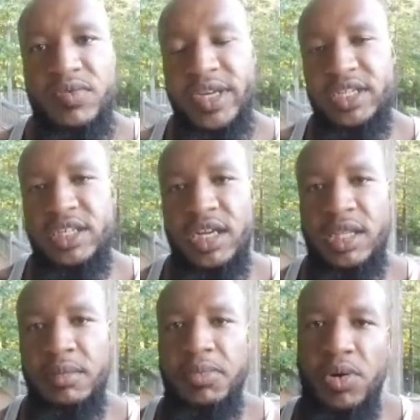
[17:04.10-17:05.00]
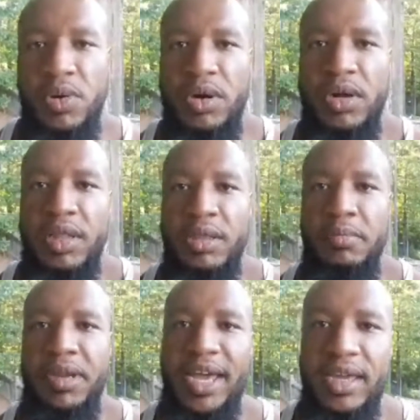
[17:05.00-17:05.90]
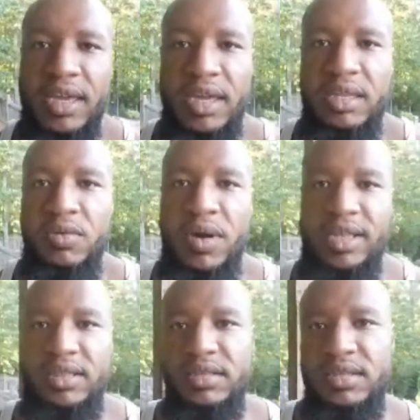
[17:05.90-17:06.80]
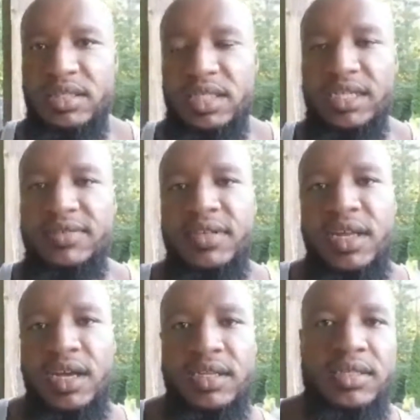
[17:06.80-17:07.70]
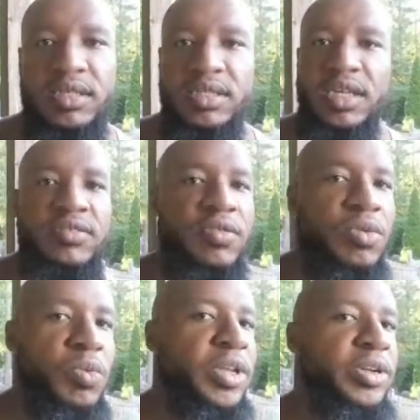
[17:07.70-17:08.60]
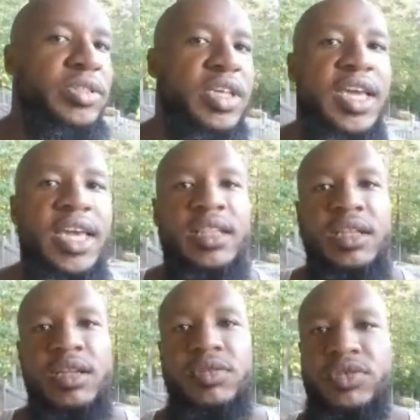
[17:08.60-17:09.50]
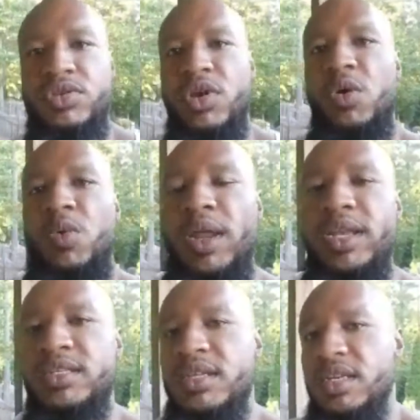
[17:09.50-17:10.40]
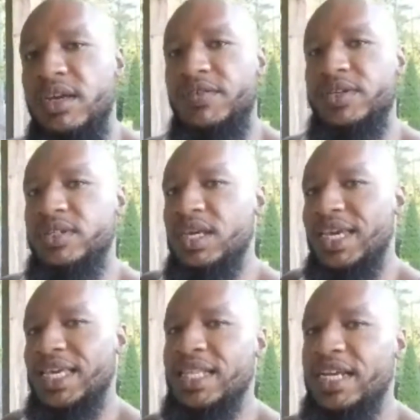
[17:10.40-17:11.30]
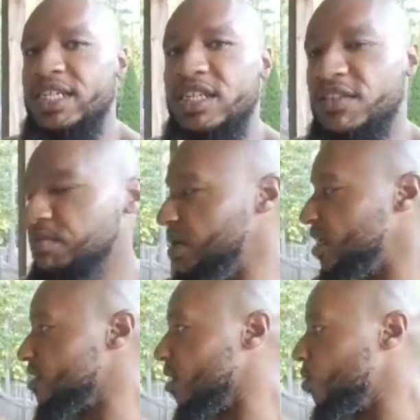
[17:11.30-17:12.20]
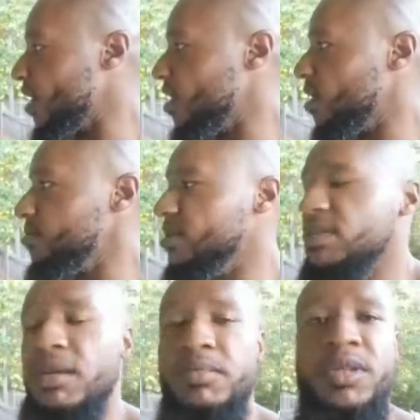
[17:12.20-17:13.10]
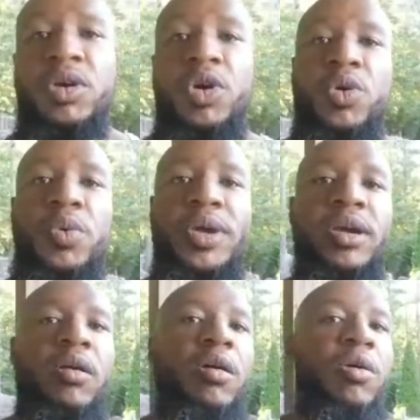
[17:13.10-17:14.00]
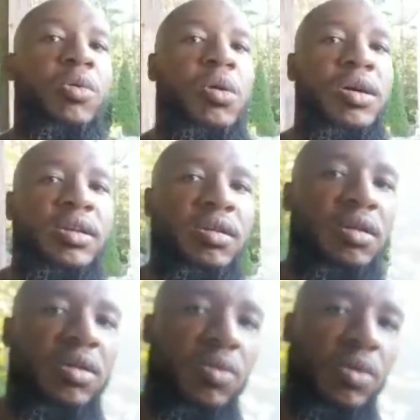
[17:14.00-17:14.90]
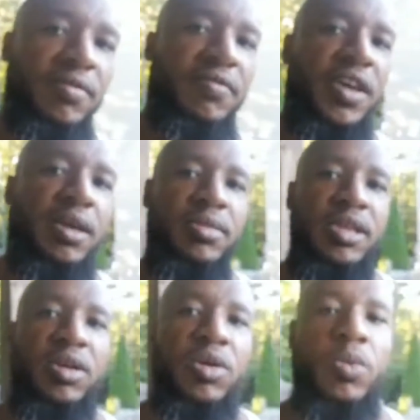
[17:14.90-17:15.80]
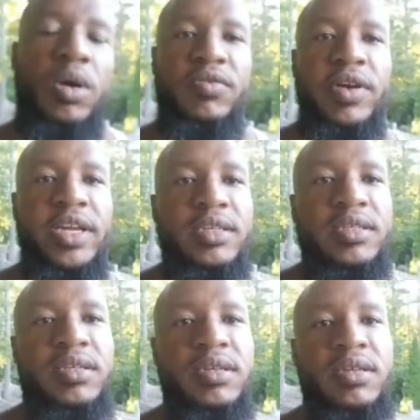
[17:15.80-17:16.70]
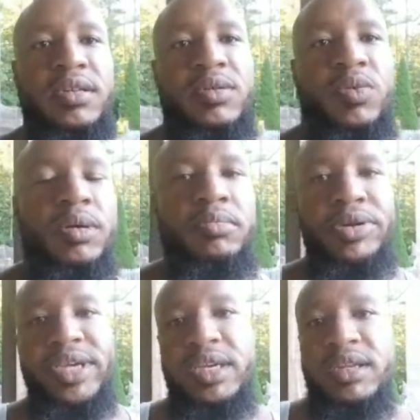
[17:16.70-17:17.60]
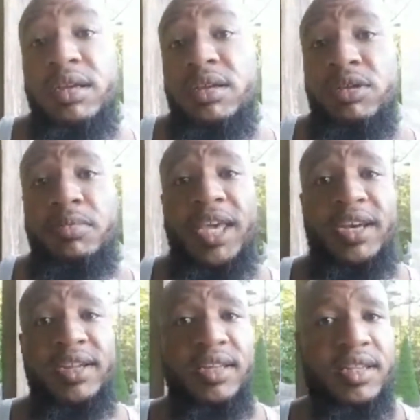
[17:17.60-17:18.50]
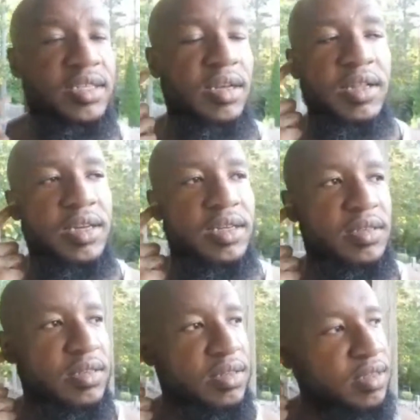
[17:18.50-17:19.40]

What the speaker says: rich and the poor, the black and the white, the successful and the unsuccessful, the winners and the losers. What is the difference in that shift? Because I'll wake you up to something. We are all one family, one race, one breed, humanity. That's all it is.